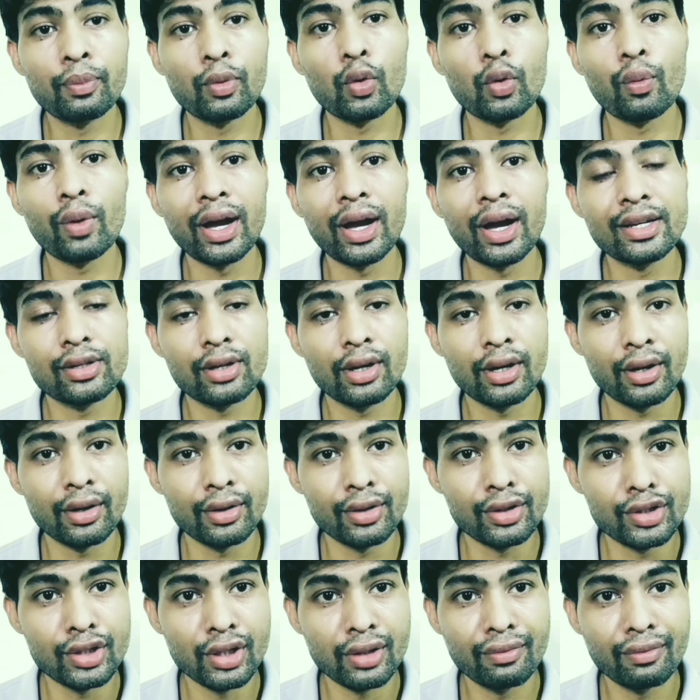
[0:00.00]
provide
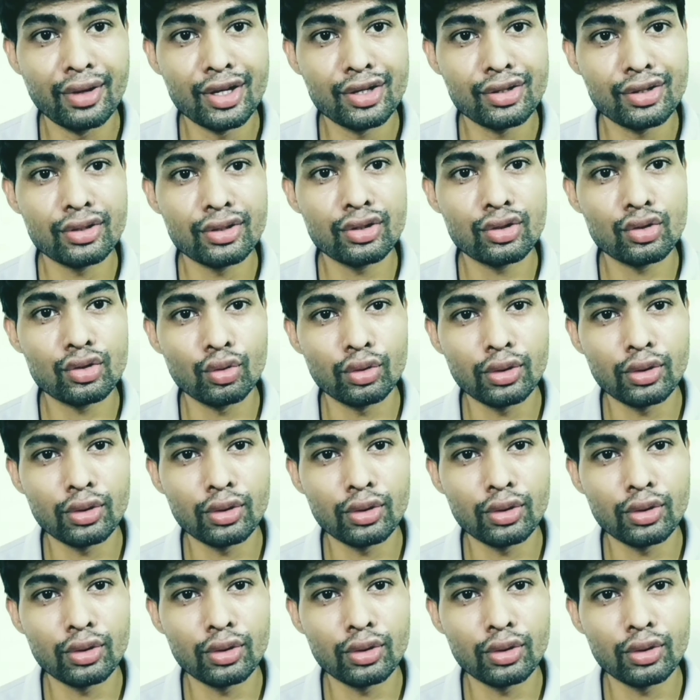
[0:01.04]
reservations to the